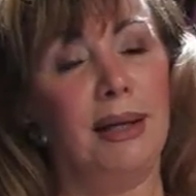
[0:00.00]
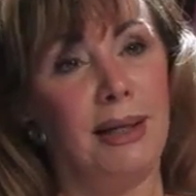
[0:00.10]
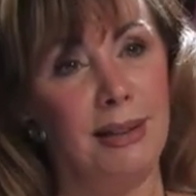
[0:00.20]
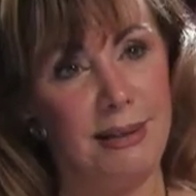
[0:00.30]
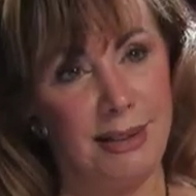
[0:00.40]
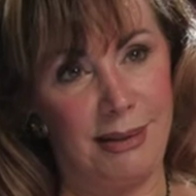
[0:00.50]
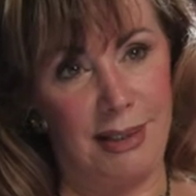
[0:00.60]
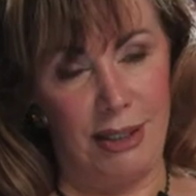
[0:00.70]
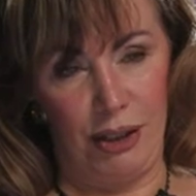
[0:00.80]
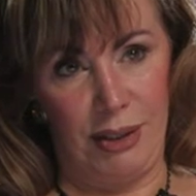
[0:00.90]
in
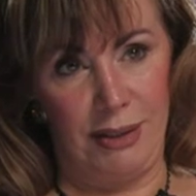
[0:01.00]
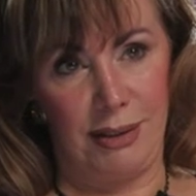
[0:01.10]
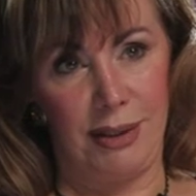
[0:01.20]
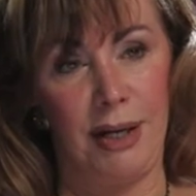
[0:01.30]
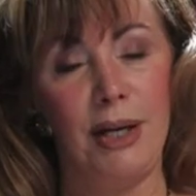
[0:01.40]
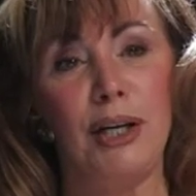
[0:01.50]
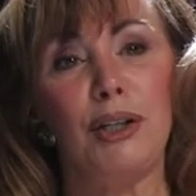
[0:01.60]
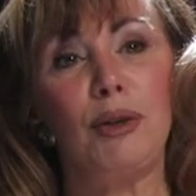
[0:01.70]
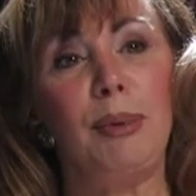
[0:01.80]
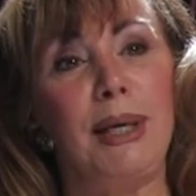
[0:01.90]
discussions,
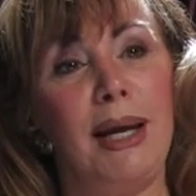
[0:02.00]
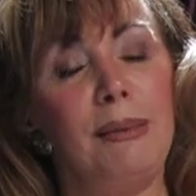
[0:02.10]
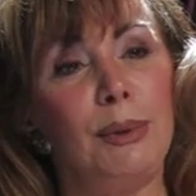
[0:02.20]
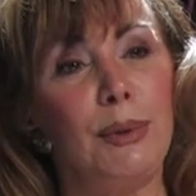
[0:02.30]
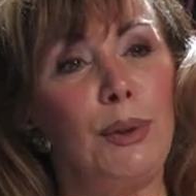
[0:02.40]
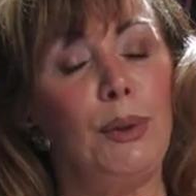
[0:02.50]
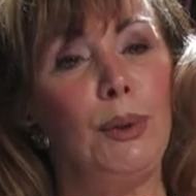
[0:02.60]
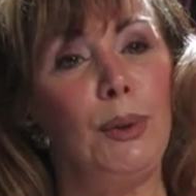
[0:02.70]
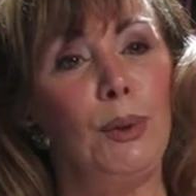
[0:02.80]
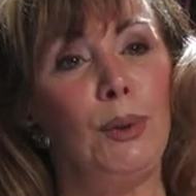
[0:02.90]
to be able
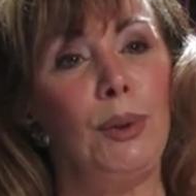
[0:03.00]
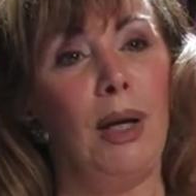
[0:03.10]
to